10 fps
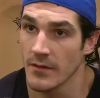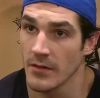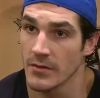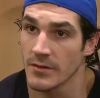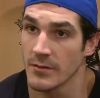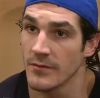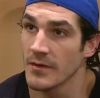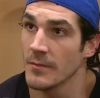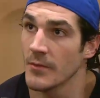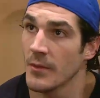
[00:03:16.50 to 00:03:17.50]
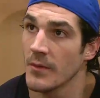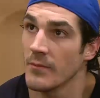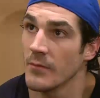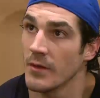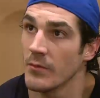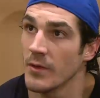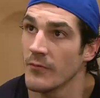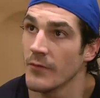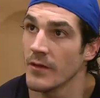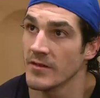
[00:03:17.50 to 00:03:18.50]
closest we've come to what we
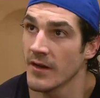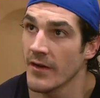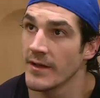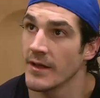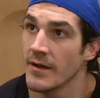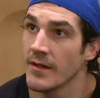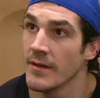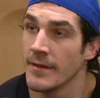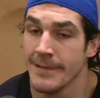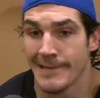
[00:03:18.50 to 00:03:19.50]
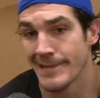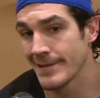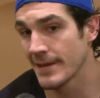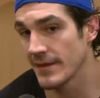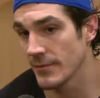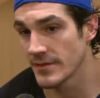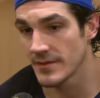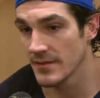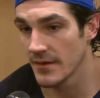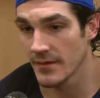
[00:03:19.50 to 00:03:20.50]
feel is our identity, and that
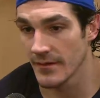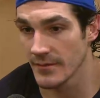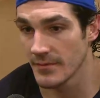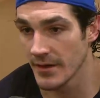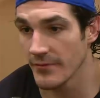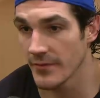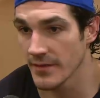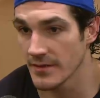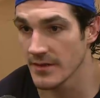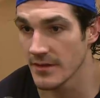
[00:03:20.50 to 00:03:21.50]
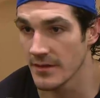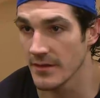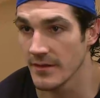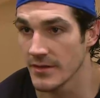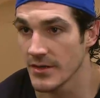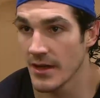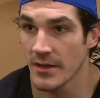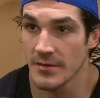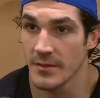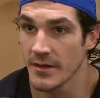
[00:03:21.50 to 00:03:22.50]
was that was big for us. And the
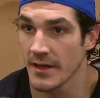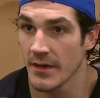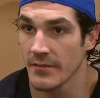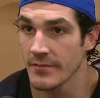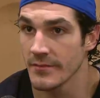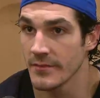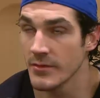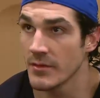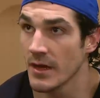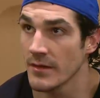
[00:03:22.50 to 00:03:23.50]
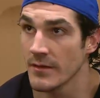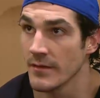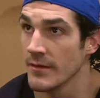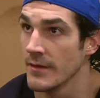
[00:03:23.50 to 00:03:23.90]
challenge of being down 2-0,